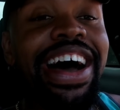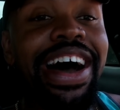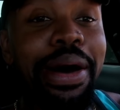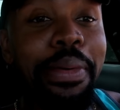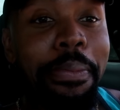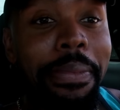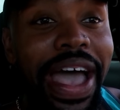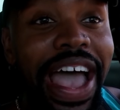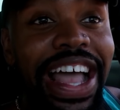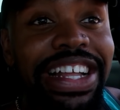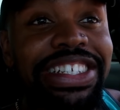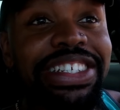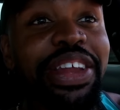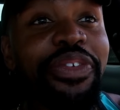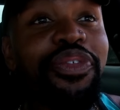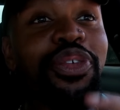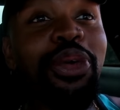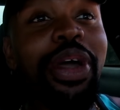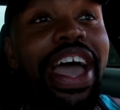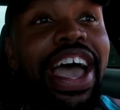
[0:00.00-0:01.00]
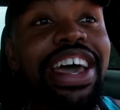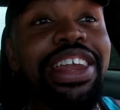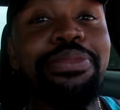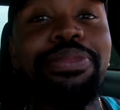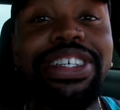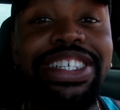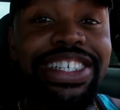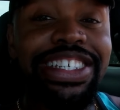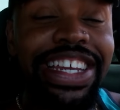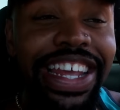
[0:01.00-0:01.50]
Imagine if you had a
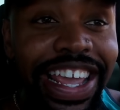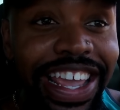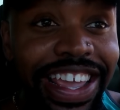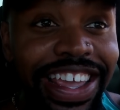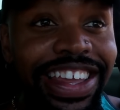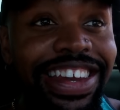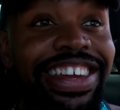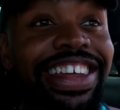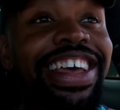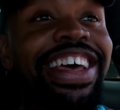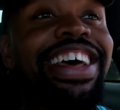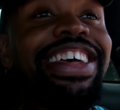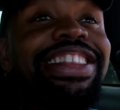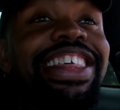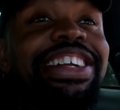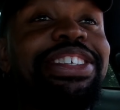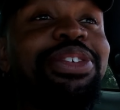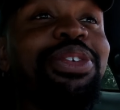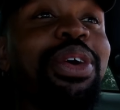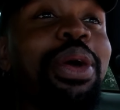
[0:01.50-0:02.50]
machine that